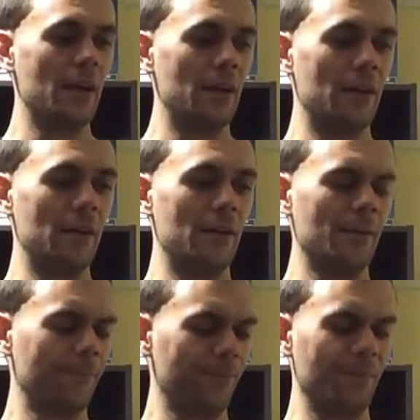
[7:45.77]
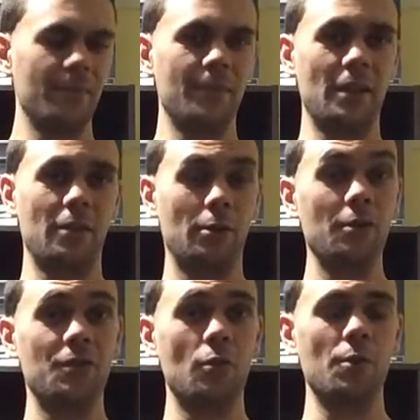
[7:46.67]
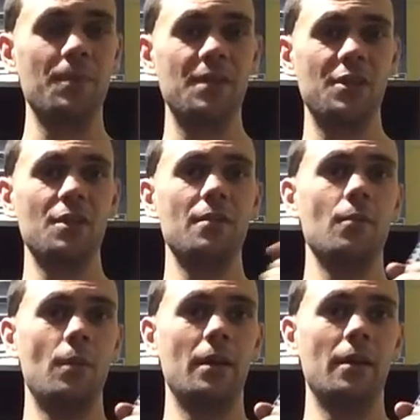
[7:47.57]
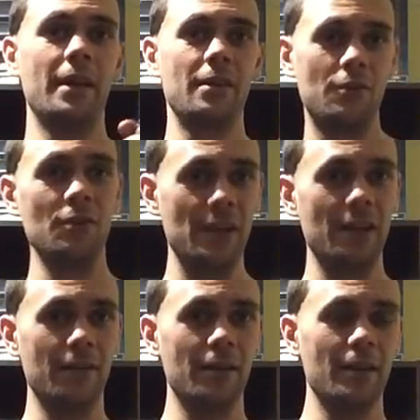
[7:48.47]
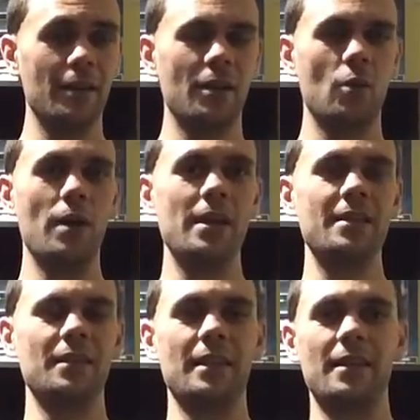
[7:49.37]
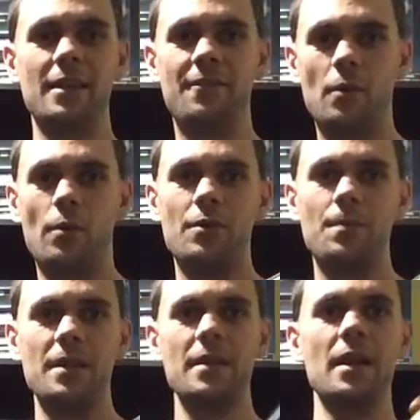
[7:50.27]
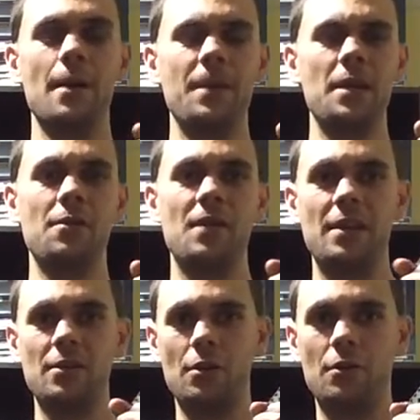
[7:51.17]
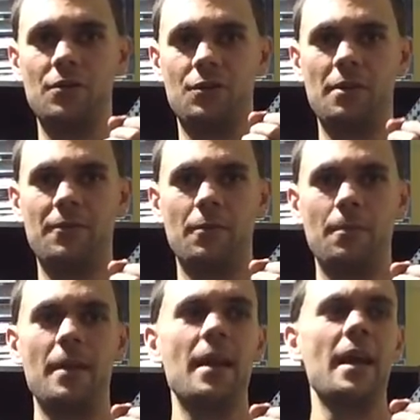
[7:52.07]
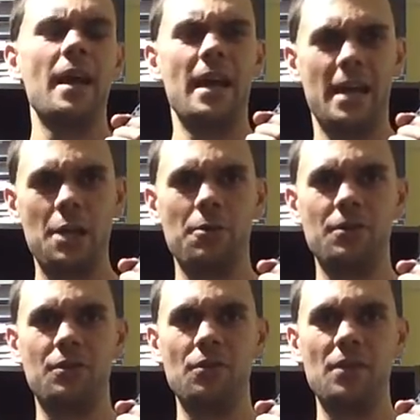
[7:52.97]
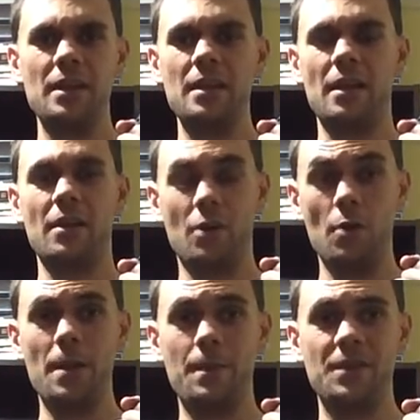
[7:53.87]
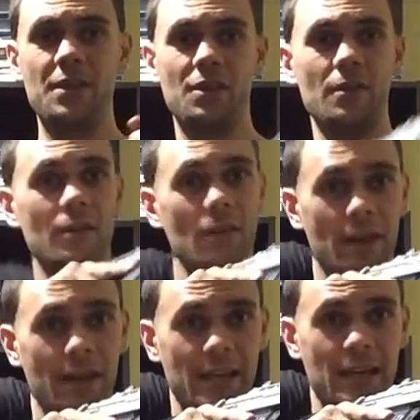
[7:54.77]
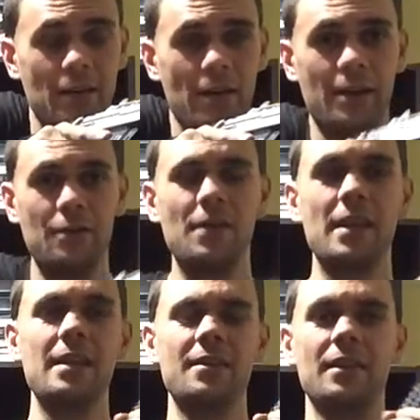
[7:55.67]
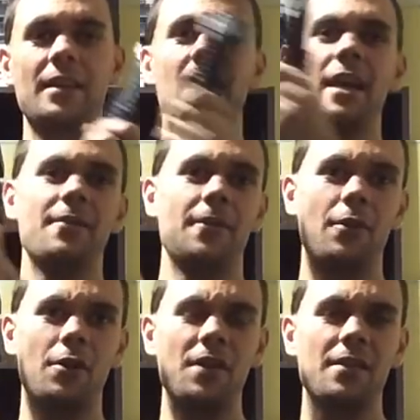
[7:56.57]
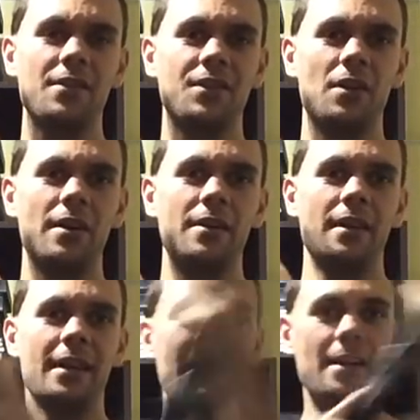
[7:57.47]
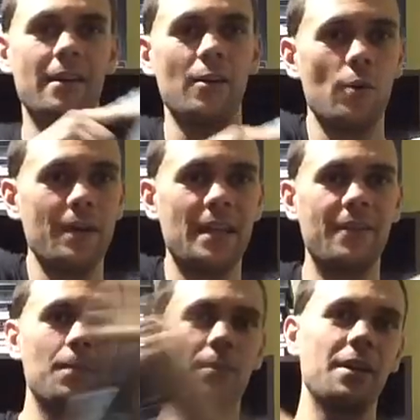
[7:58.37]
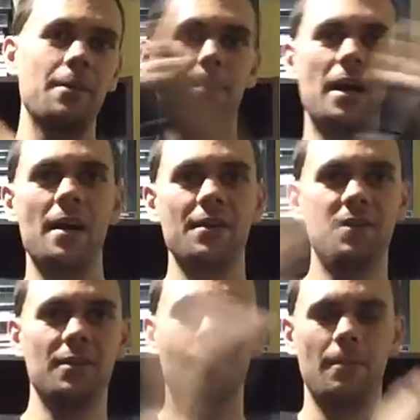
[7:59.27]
the close quarter position, well, I can do that quite easily. If I want to be up here and then go straight from here into the combat position, again, I can do that easily. If I've got on the other side, again, I always have to bring it past